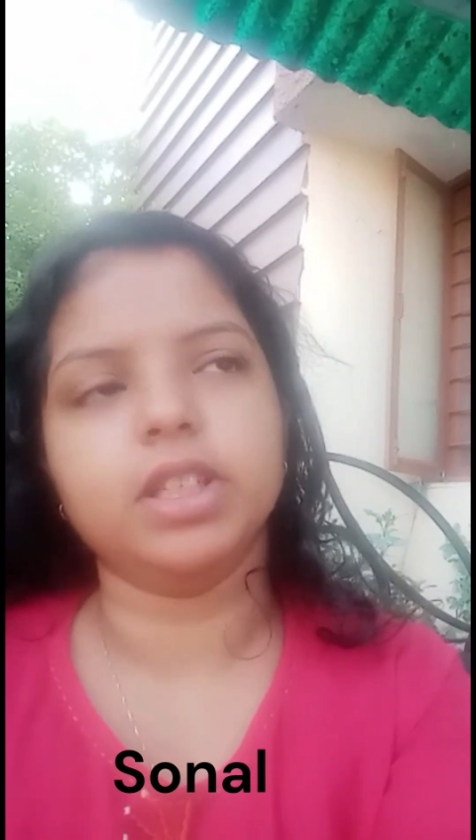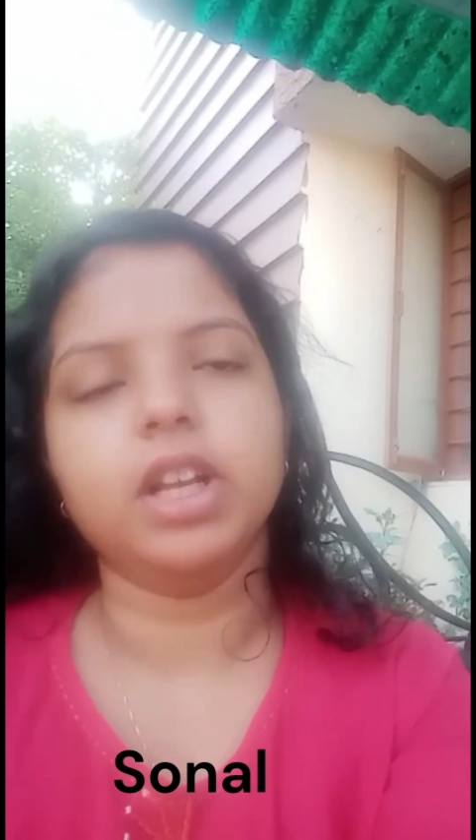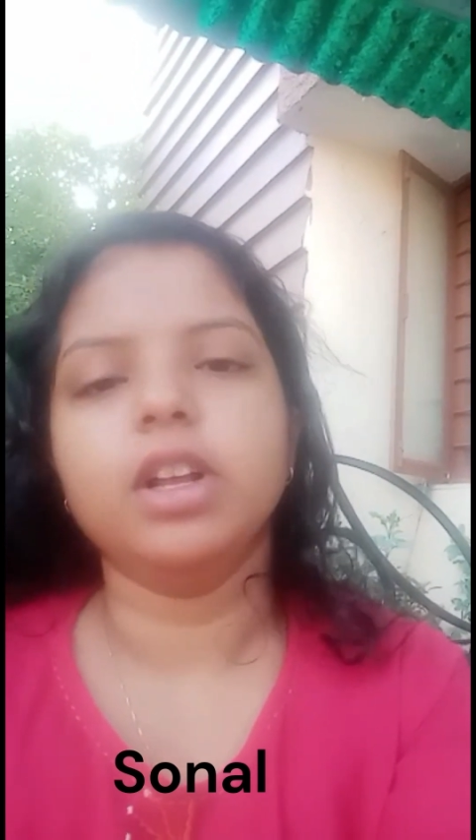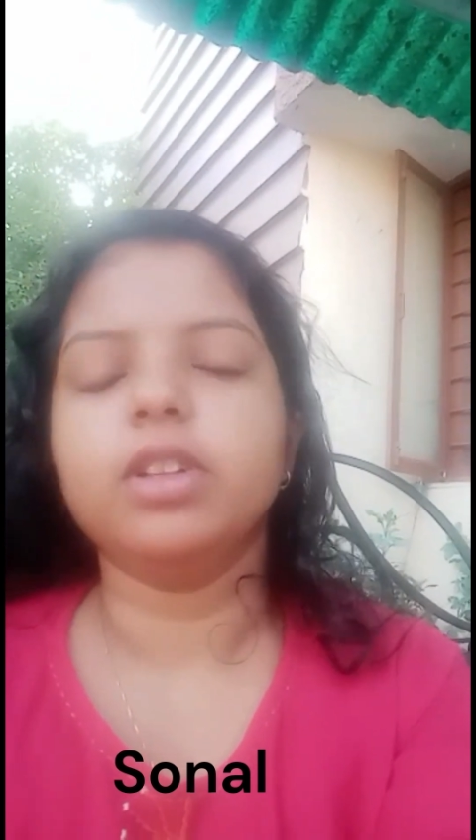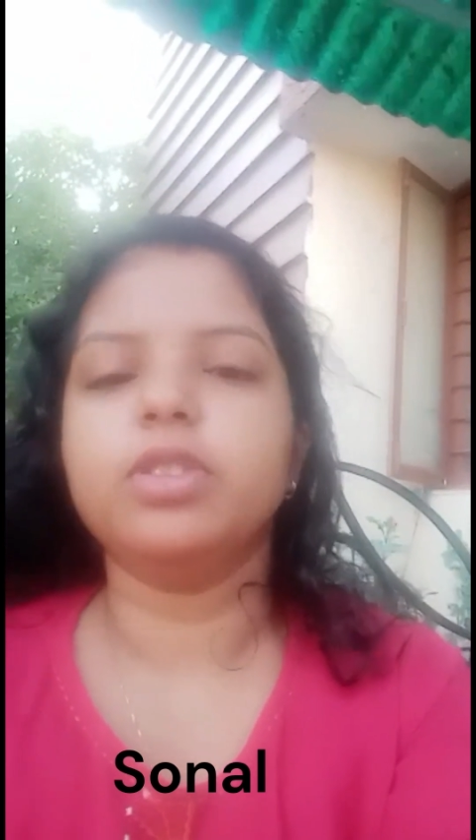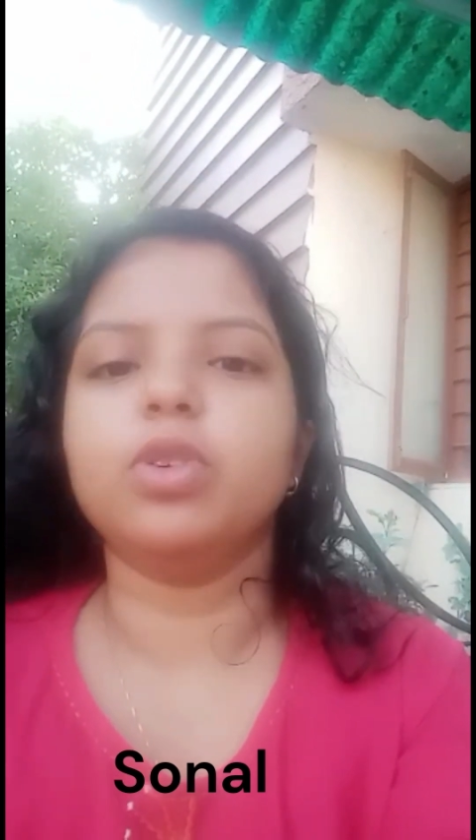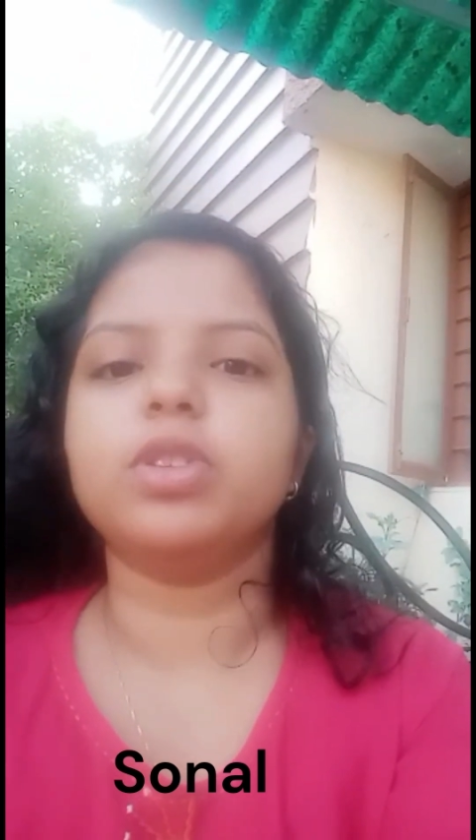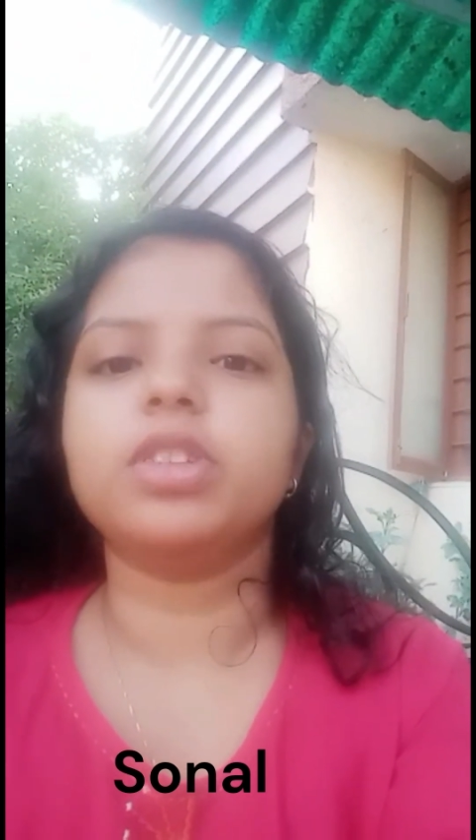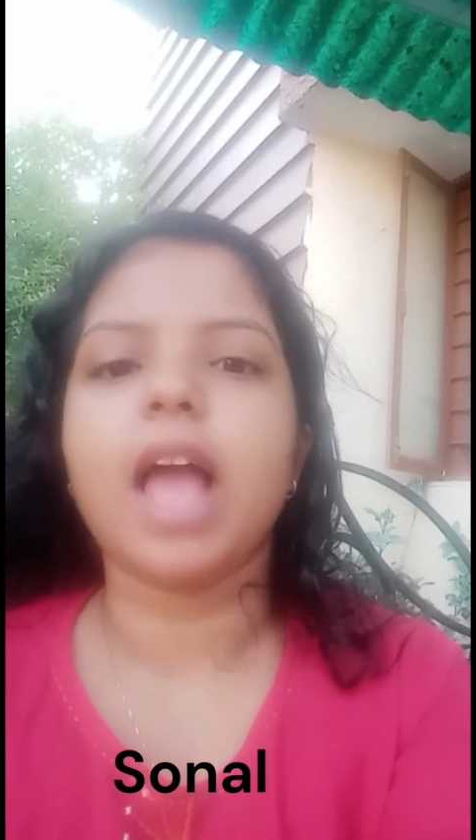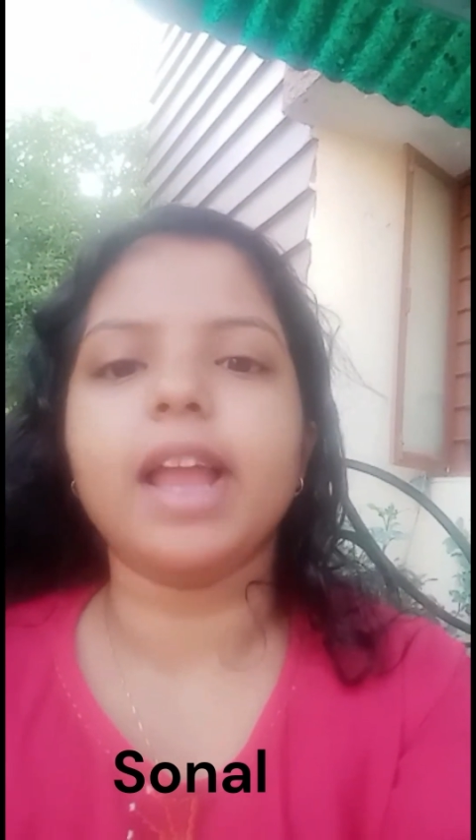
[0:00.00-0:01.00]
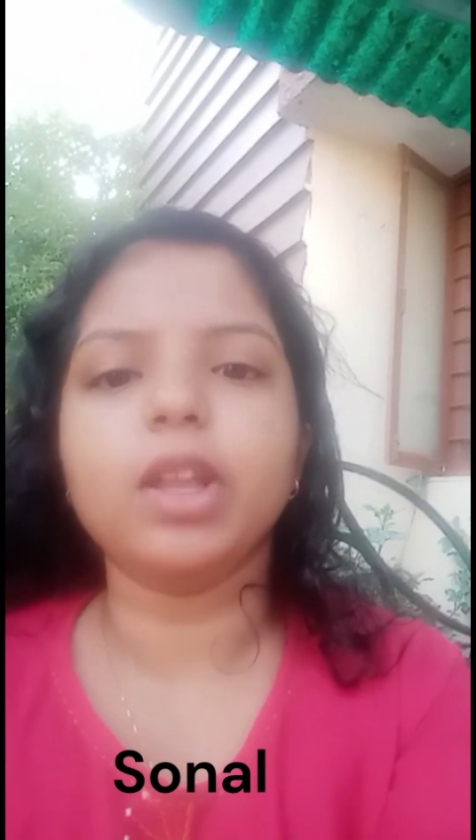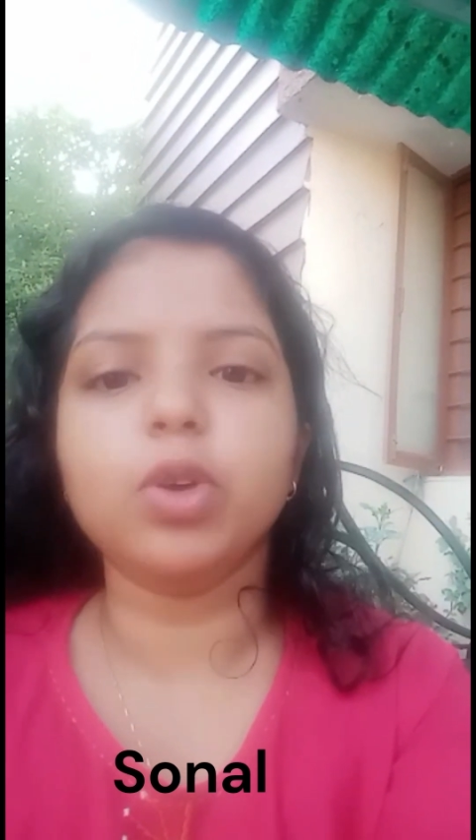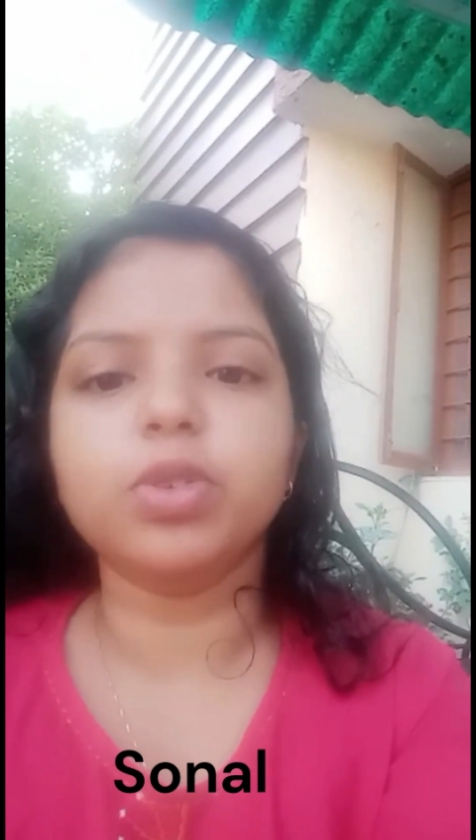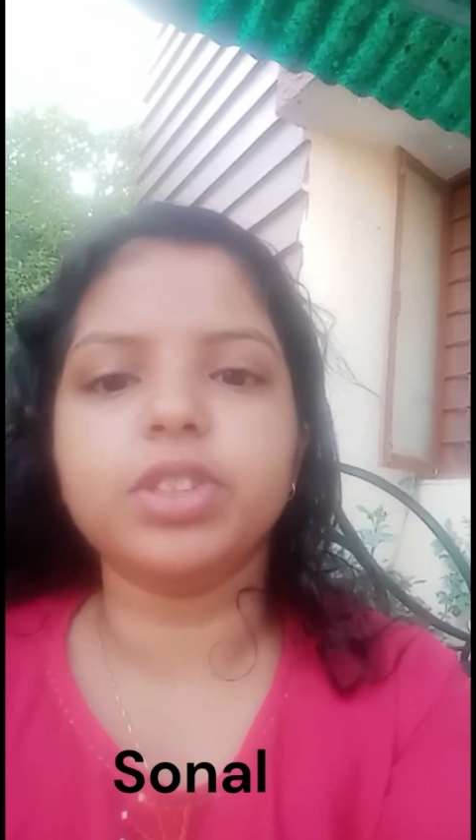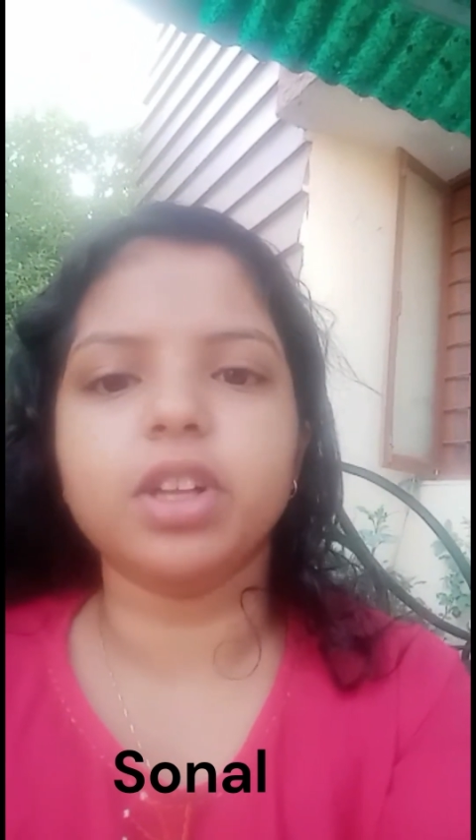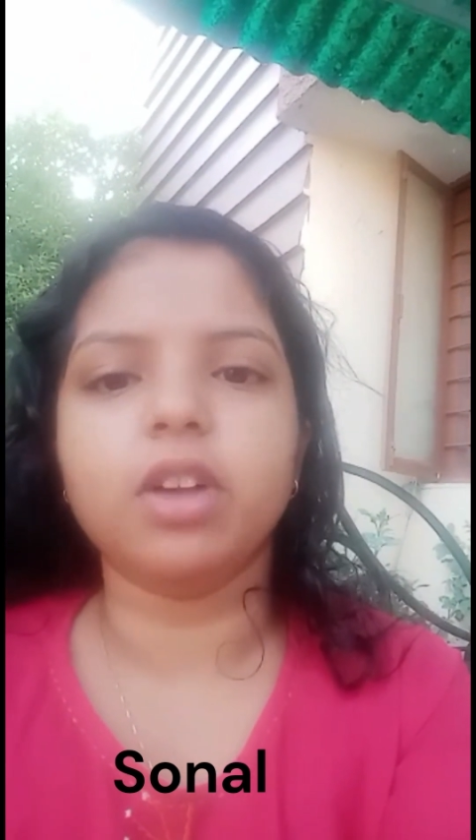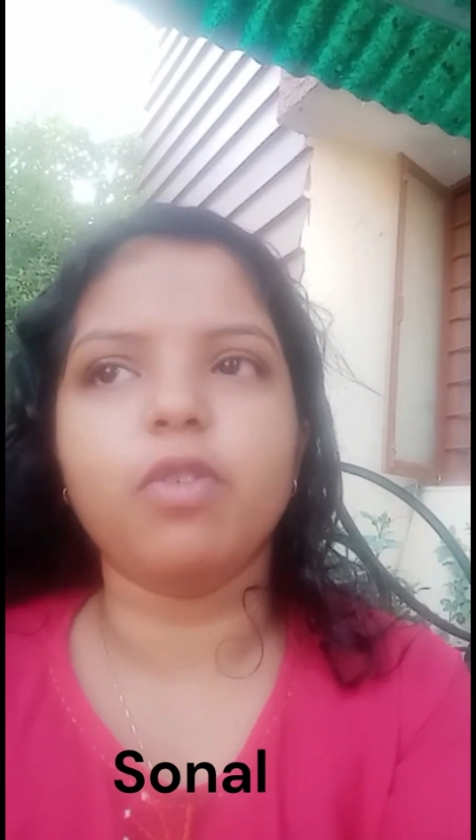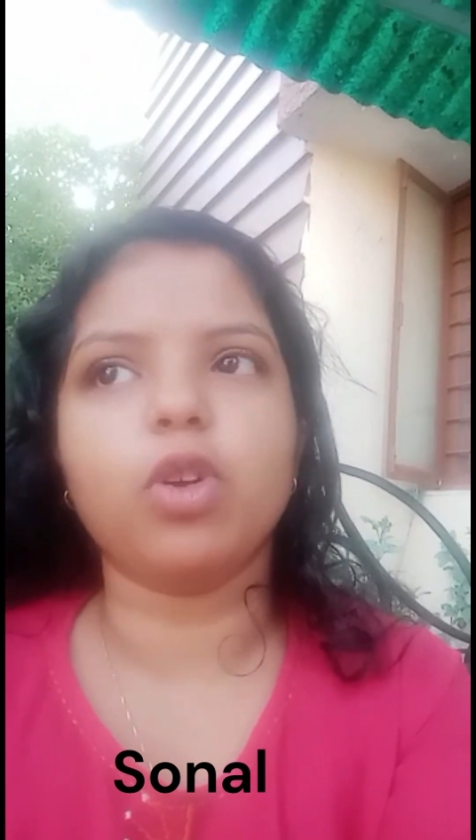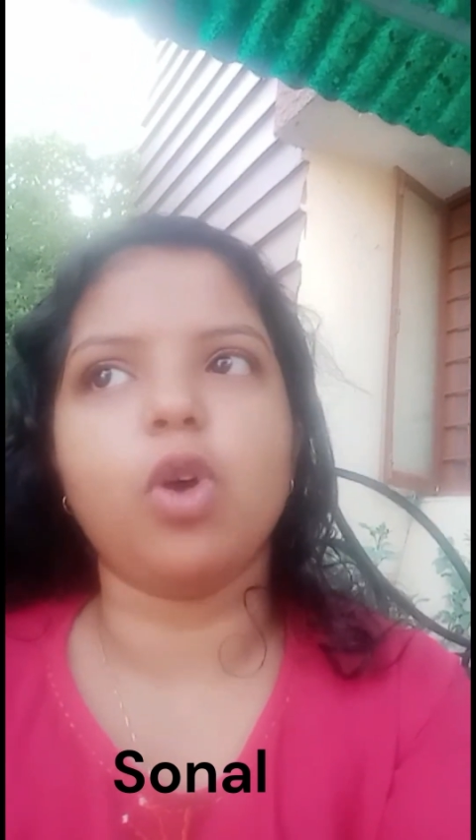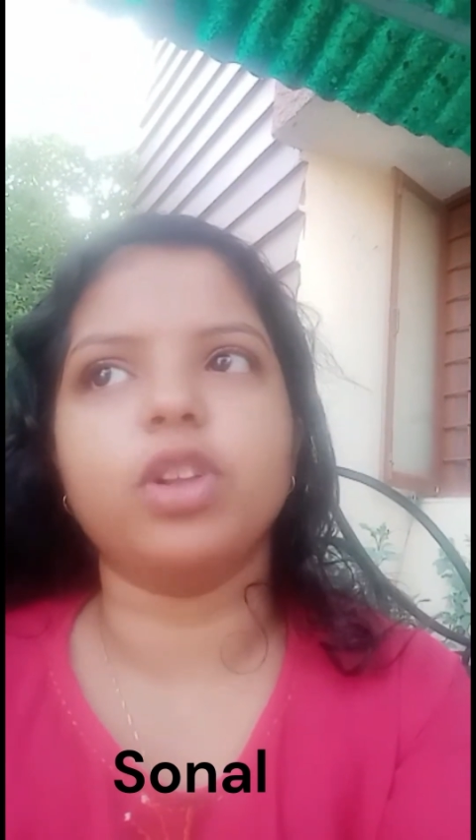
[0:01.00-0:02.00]
So, thank you sir
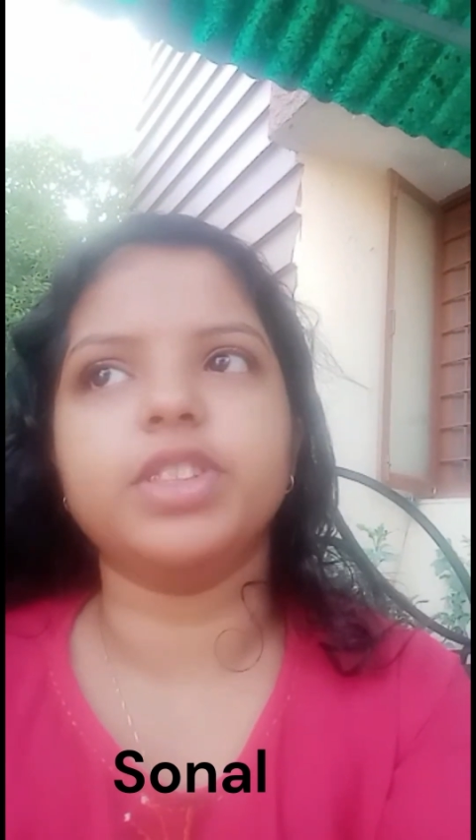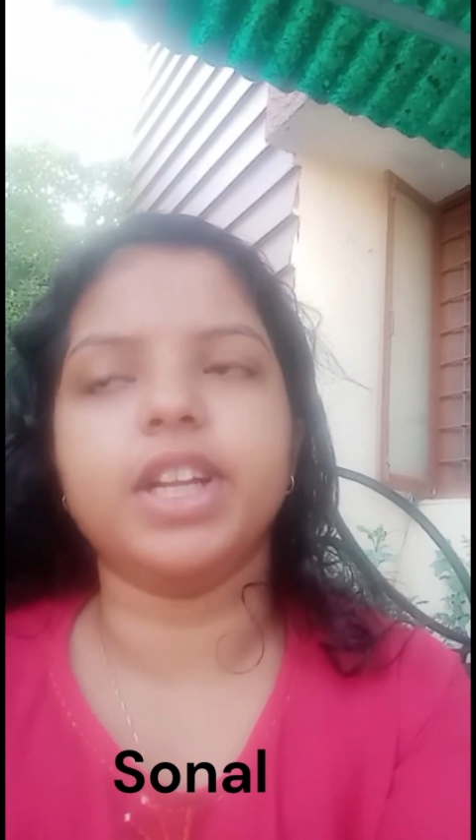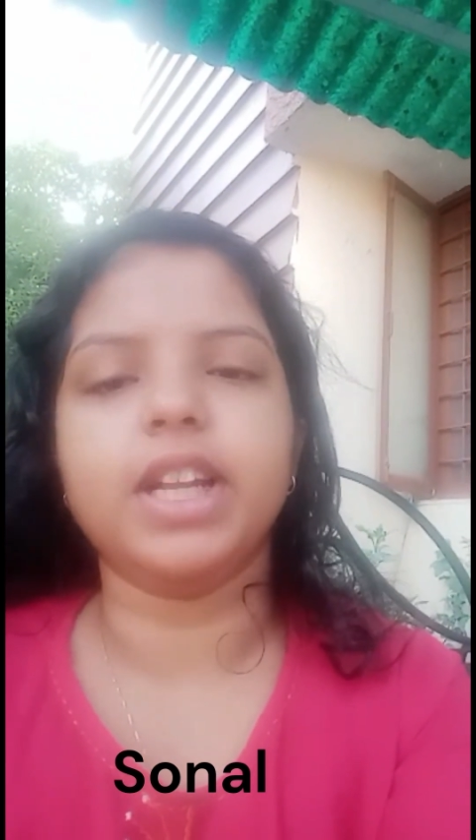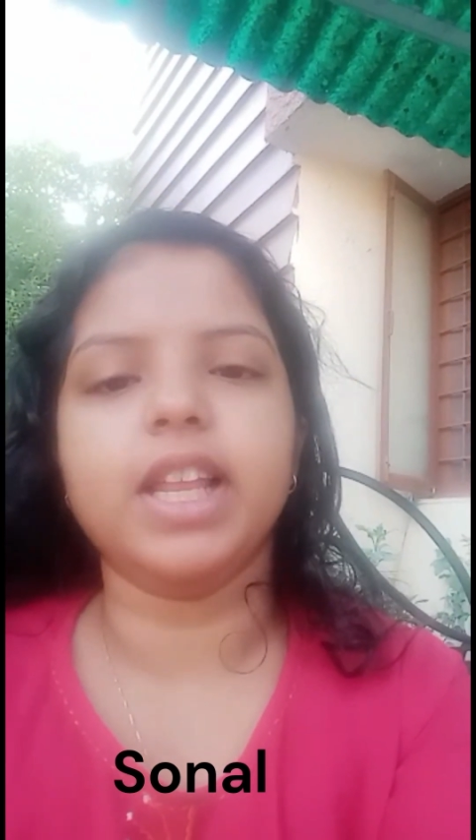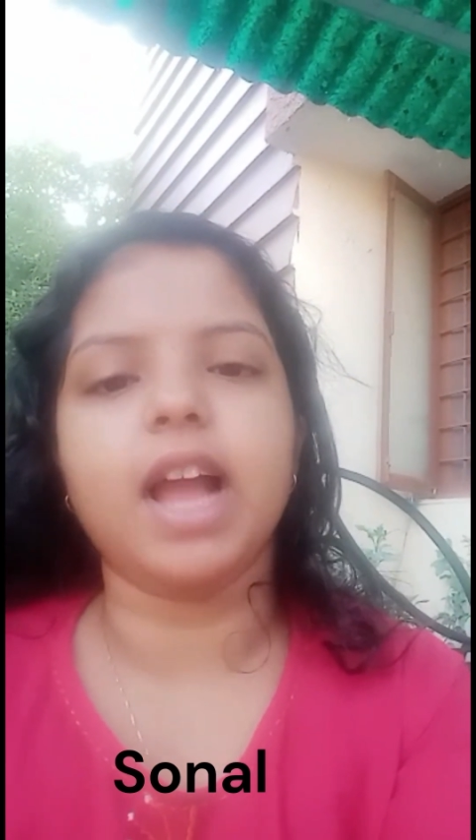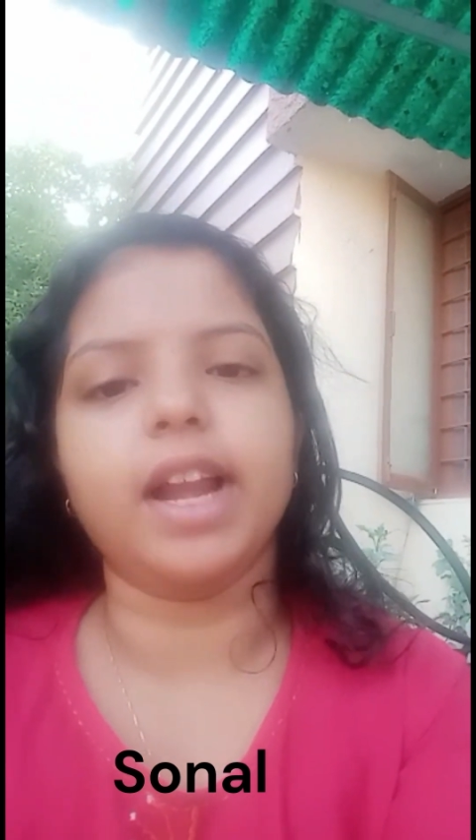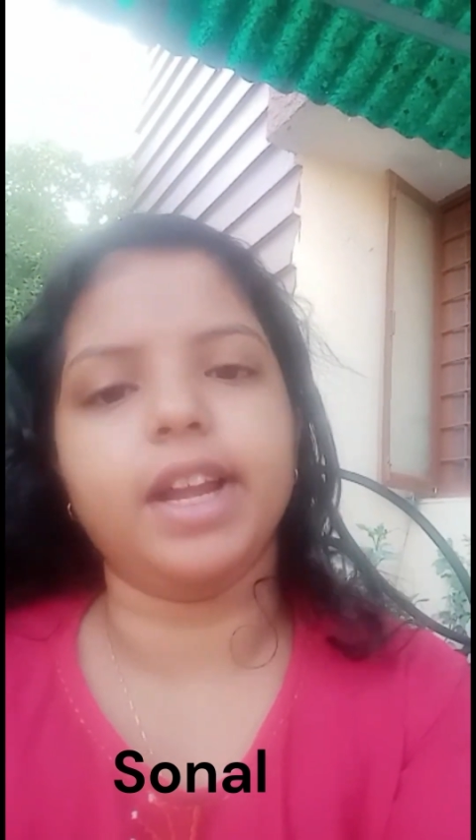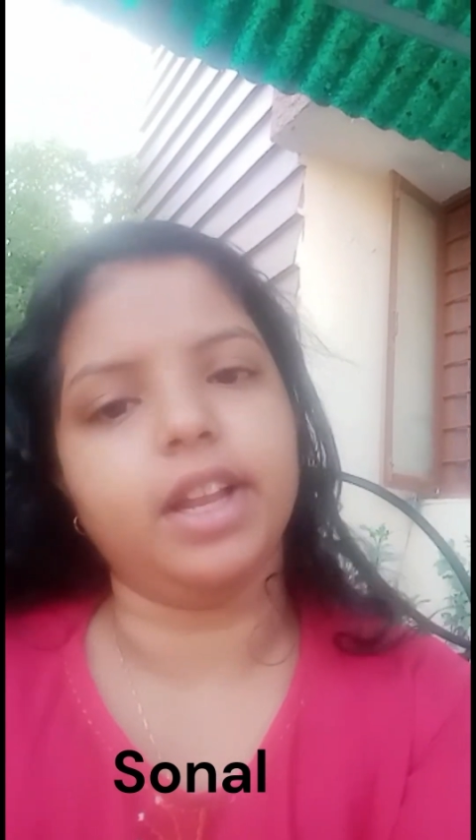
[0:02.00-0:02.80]
for constantly guiding